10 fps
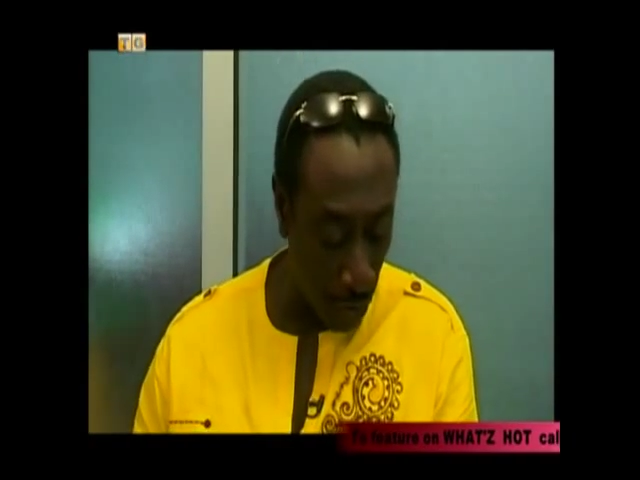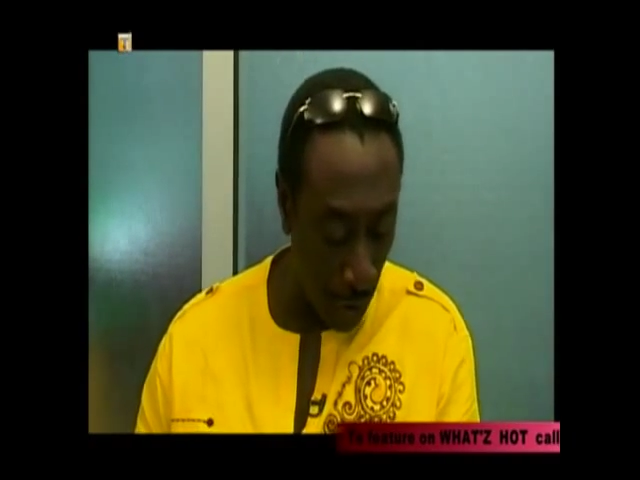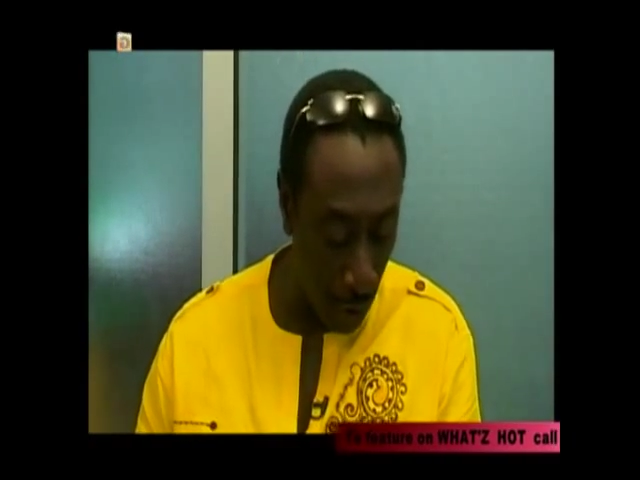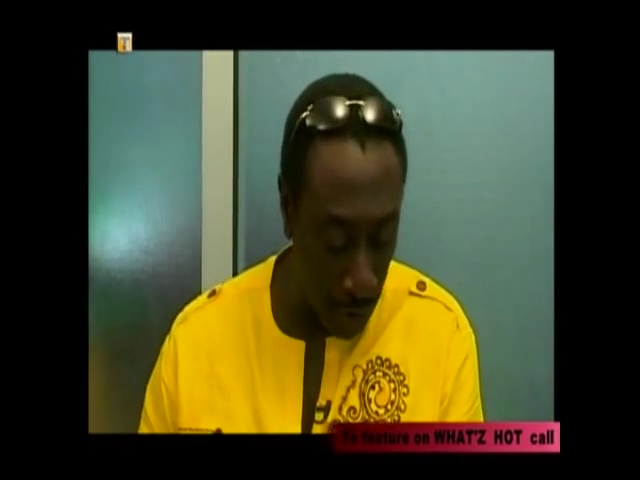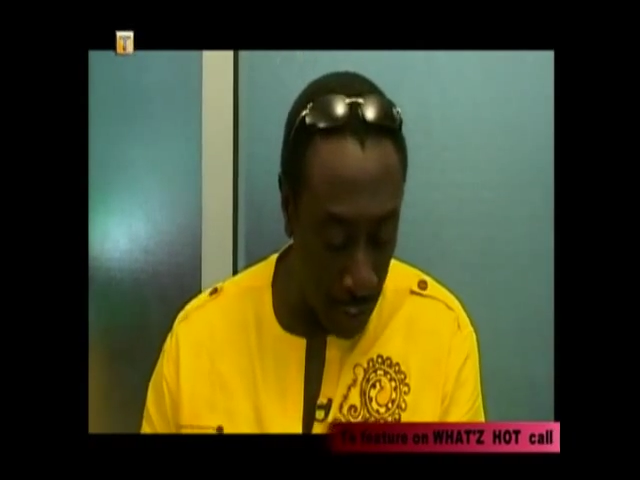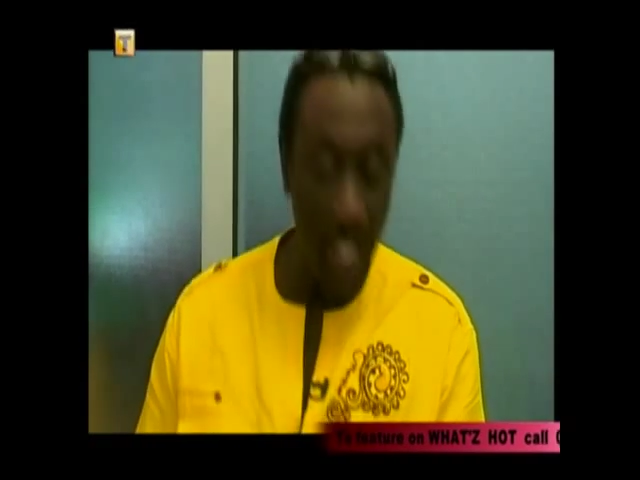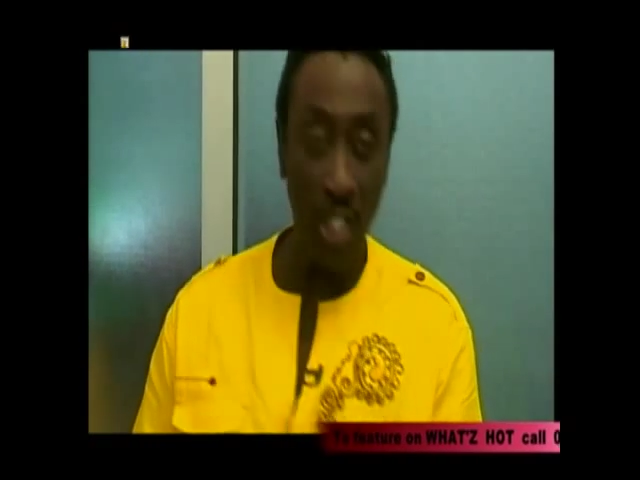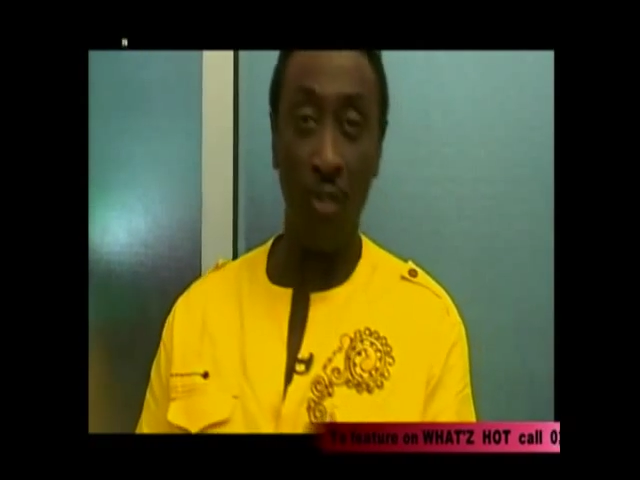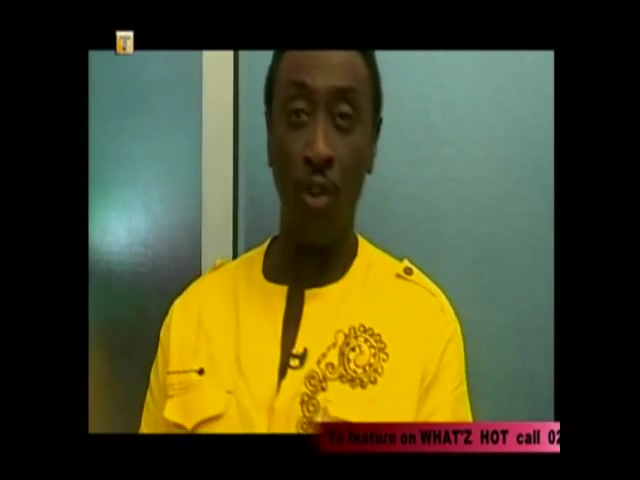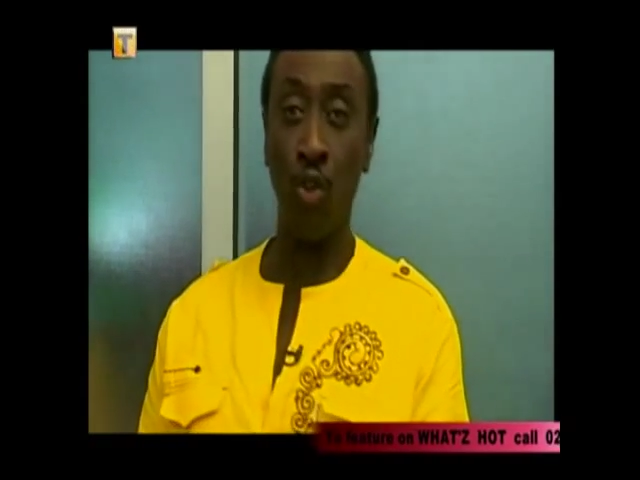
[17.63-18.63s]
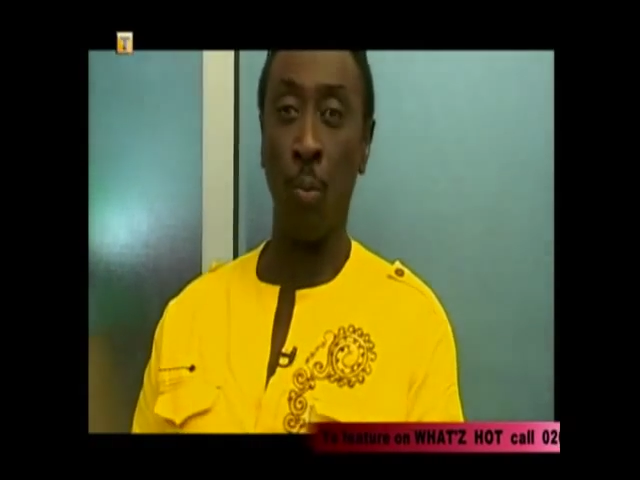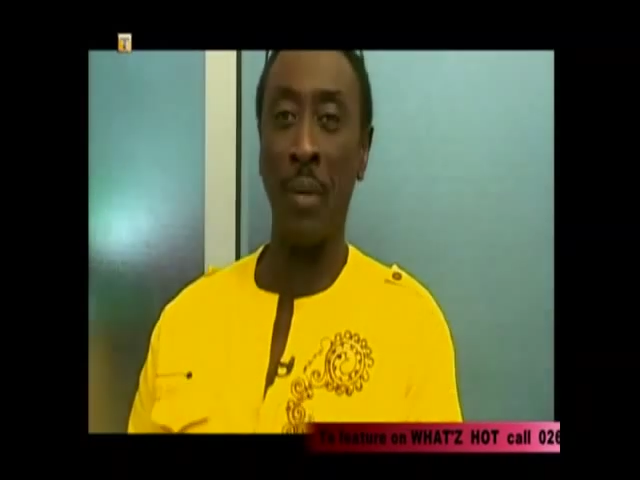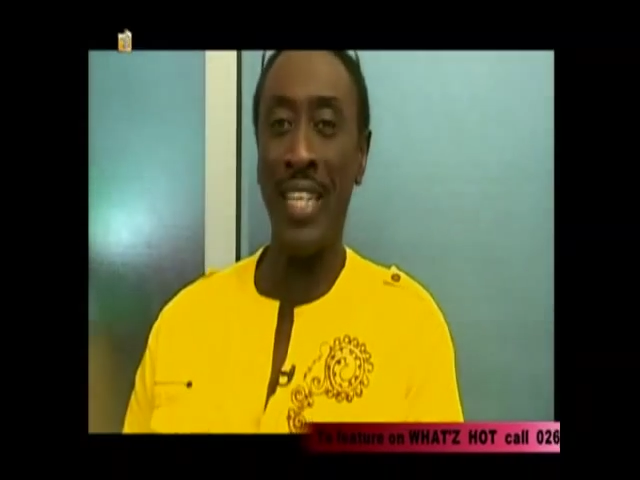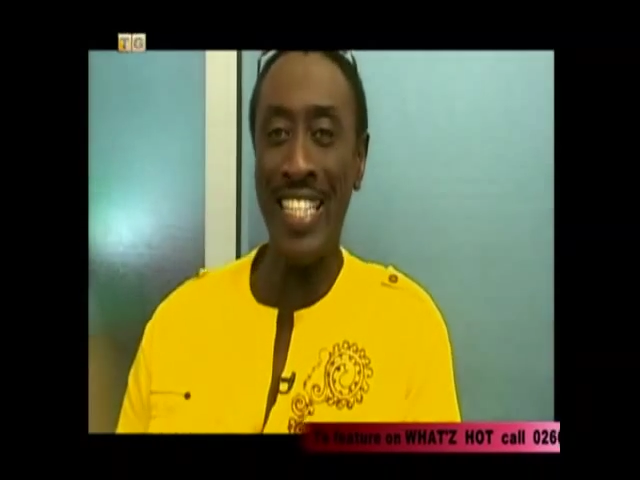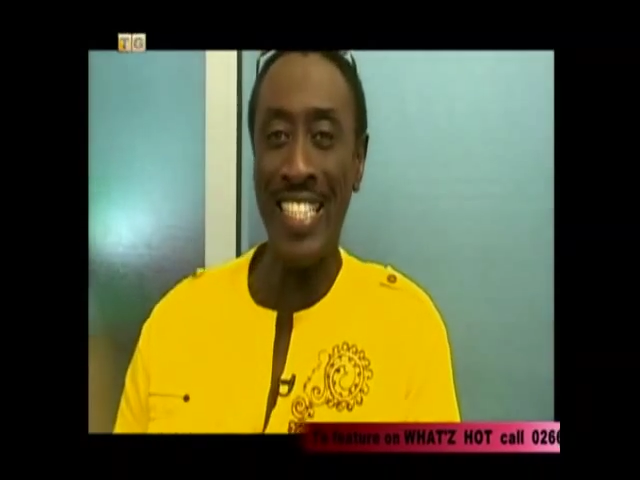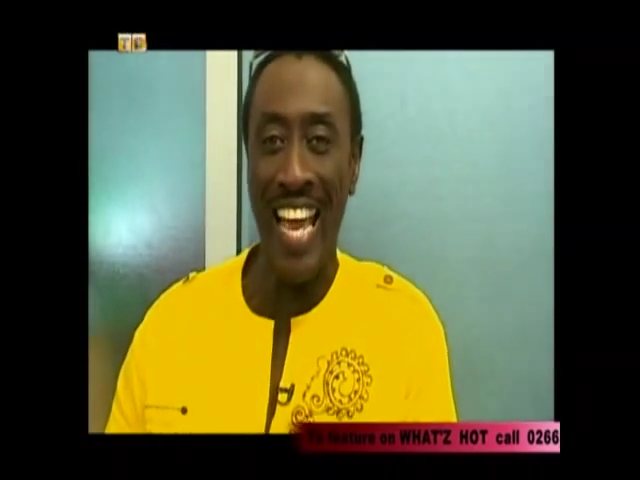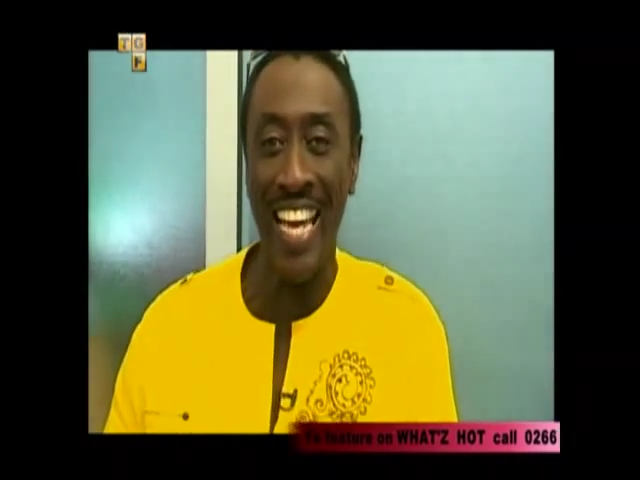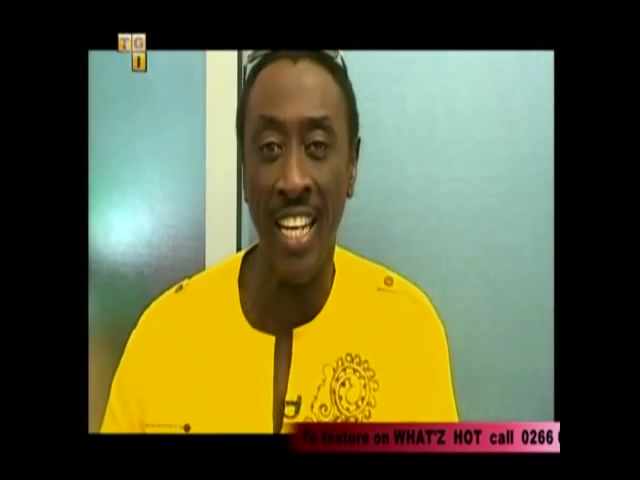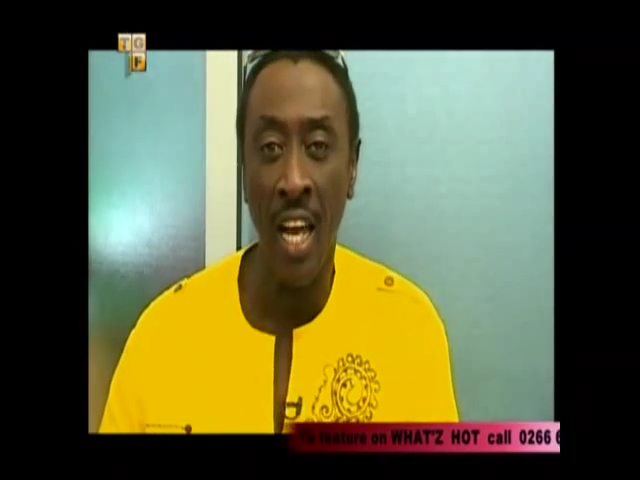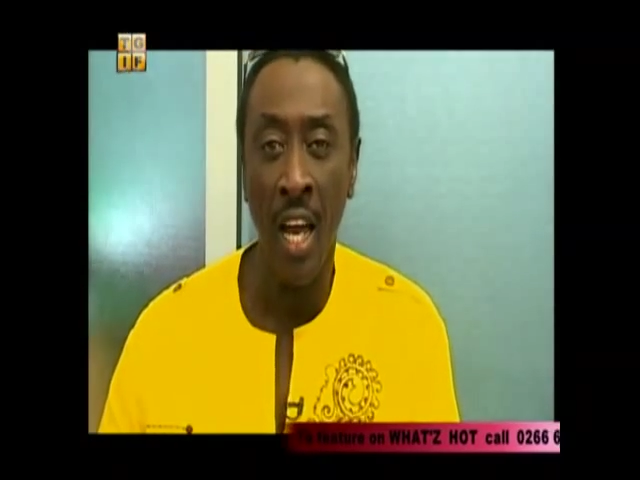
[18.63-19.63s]
from the foundation of
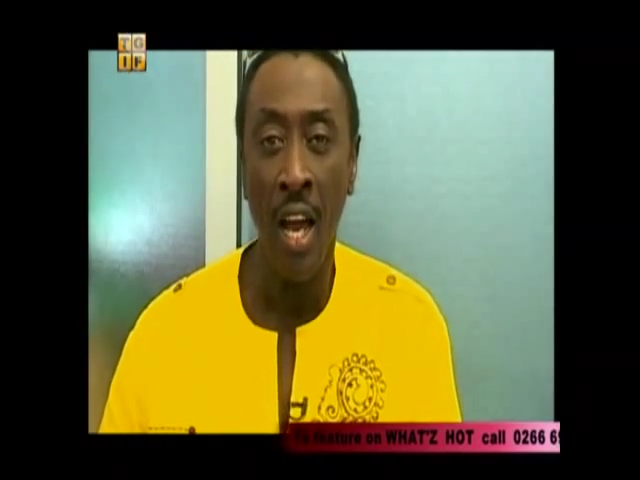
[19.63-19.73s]
orthopedics